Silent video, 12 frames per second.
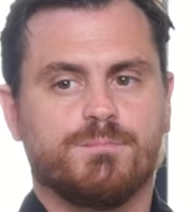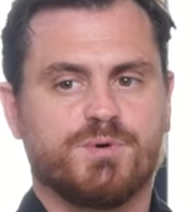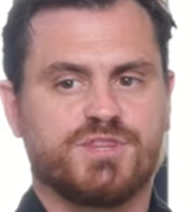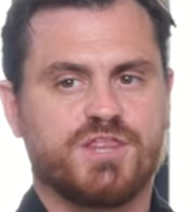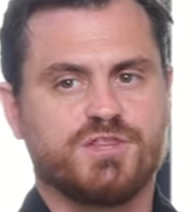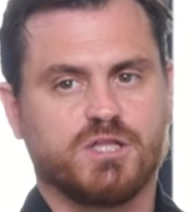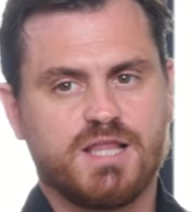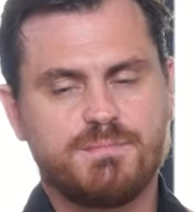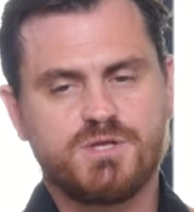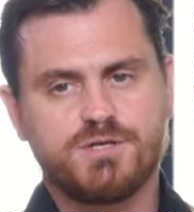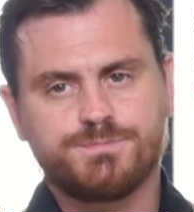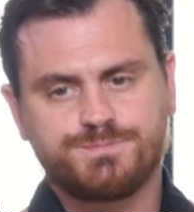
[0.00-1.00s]
But then the
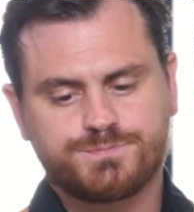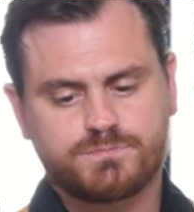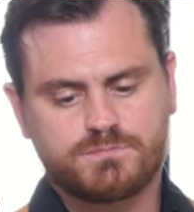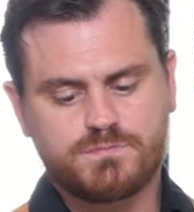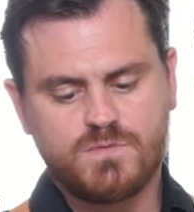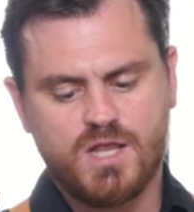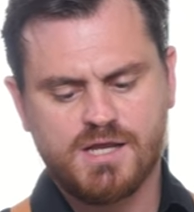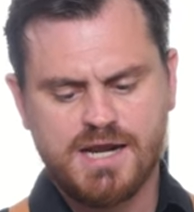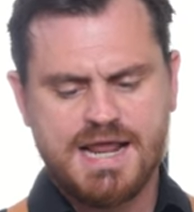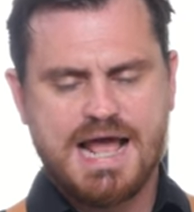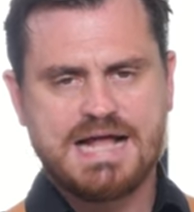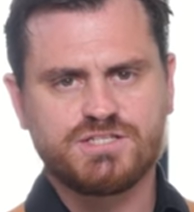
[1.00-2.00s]
lemon
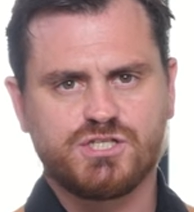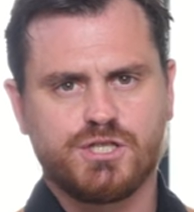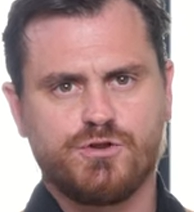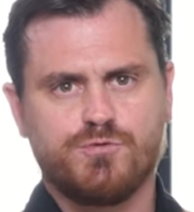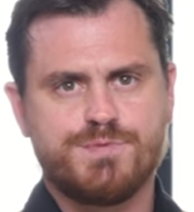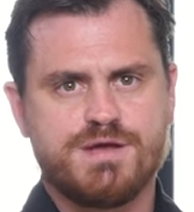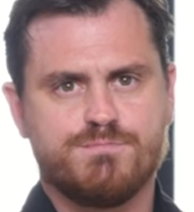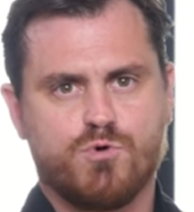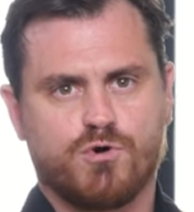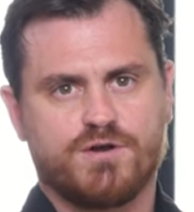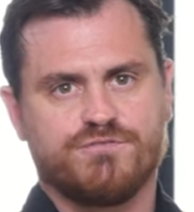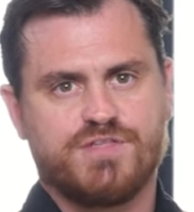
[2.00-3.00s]
Kind of adds a little bit
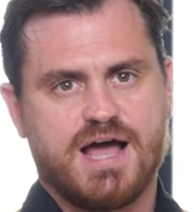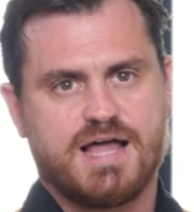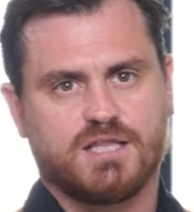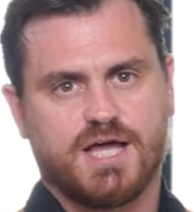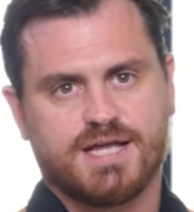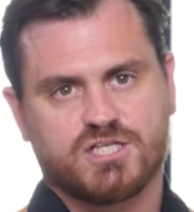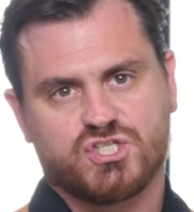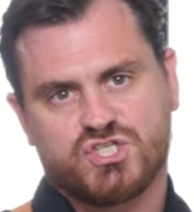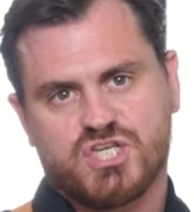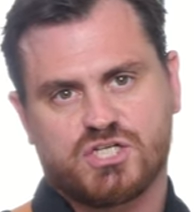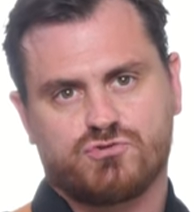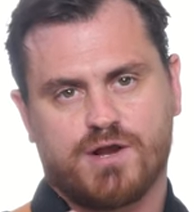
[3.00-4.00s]
more of that like
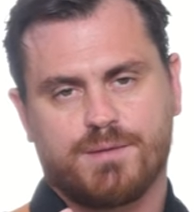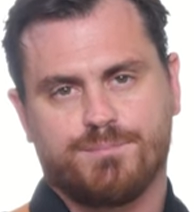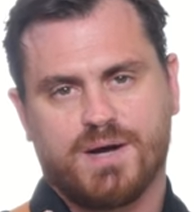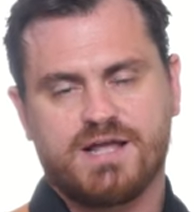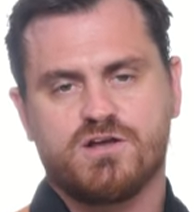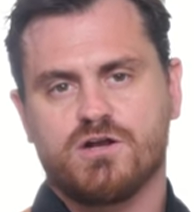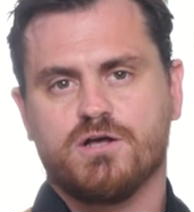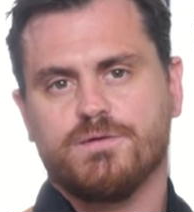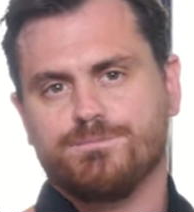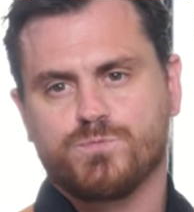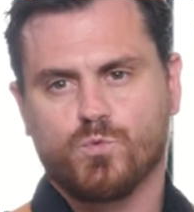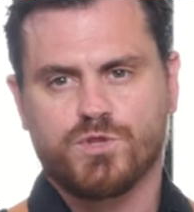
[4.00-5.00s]
citric bite
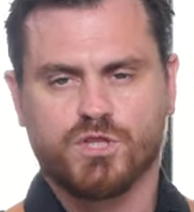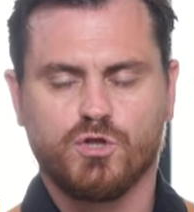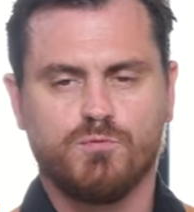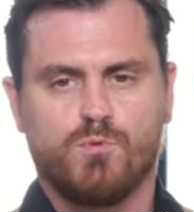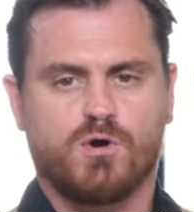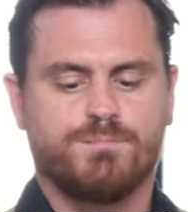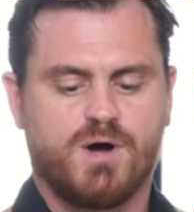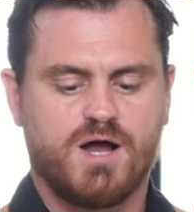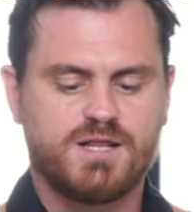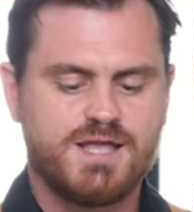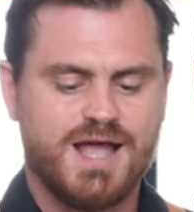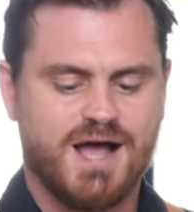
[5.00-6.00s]
with a little more body.